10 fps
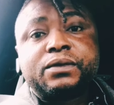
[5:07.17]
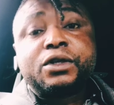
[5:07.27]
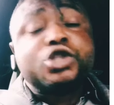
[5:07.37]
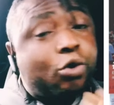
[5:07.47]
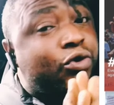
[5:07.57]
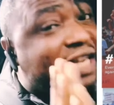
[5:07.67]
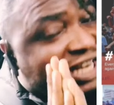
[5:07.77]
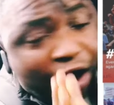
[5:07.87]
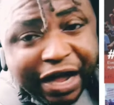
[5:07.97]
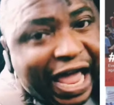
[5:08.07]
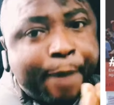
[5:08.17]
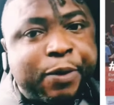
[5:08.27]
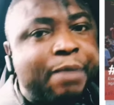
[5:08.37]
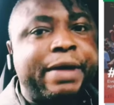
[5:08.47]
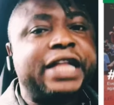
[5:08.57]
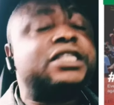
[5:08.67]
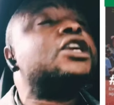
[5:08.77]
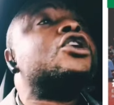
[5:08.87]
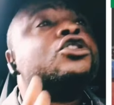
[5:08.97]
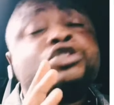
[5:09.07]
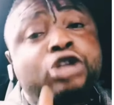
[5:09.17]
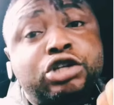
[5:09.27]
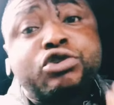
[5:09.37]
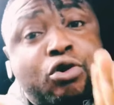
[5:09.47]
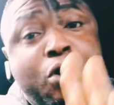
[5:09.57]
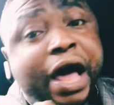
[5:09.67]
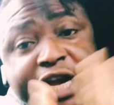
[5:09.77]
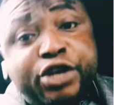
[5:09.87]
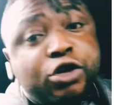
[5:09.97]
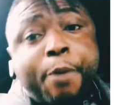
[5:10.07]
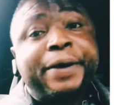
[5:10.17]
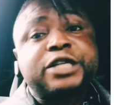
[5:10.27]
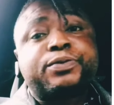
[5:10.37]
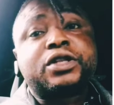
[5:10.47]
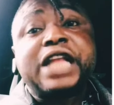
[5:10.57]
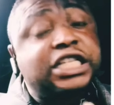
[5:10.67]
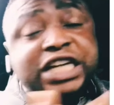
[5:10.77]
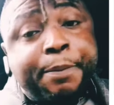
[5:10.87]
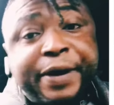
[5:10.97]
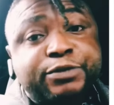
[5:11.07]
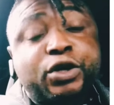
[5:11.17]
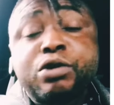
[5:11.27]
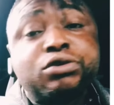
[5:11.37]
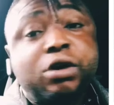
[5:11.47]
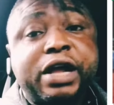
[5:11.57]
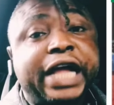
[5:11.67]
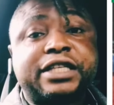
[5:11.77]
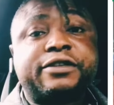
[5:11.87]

You will not get appointment just to go and renew your passport, Nigeria passport. You will not get.